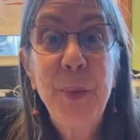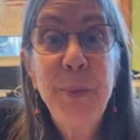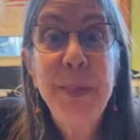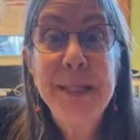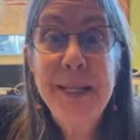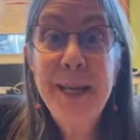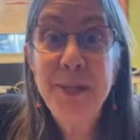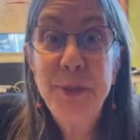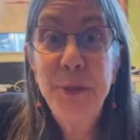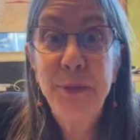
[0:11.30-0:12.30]
We went and
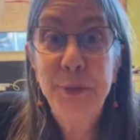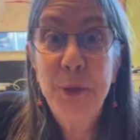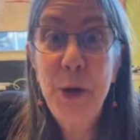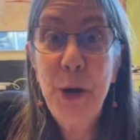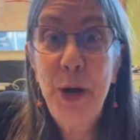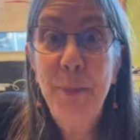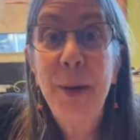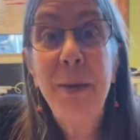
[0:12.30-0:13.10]
test drove a car.